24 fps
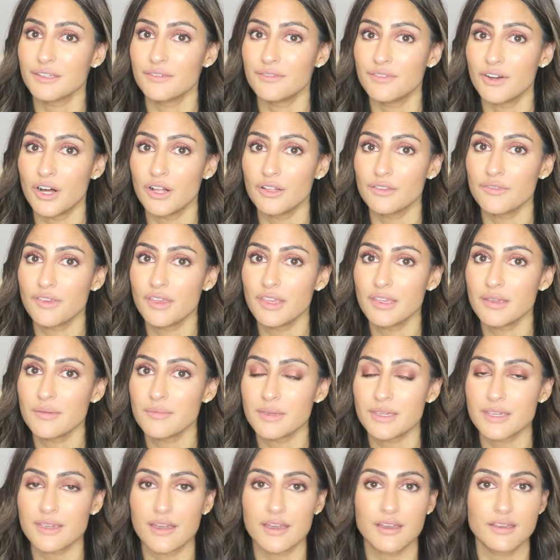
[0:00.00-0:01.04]
evolving
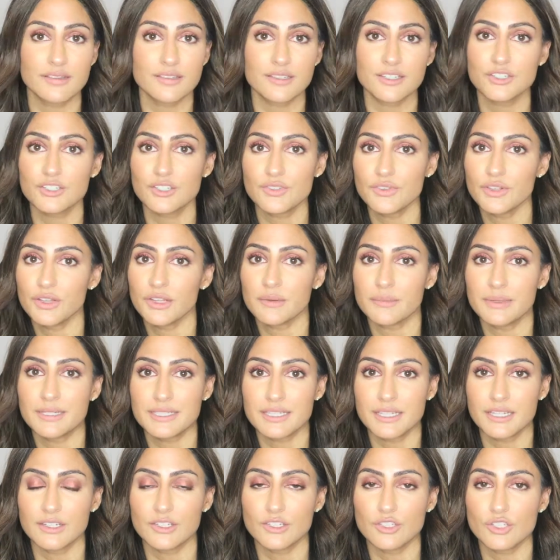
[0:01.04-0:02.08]
because I just feel like my
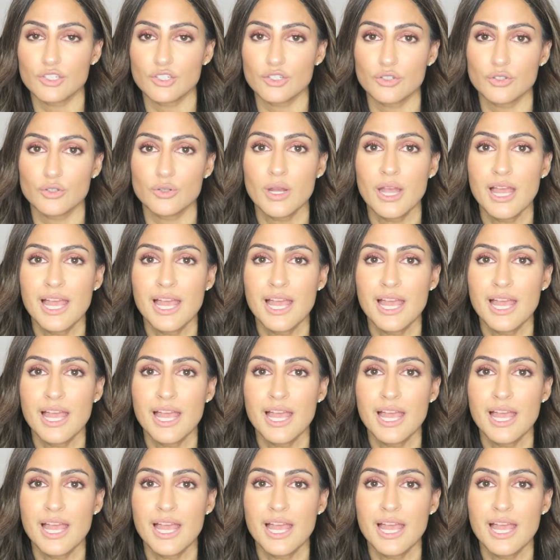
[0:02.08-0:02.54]
skin is too.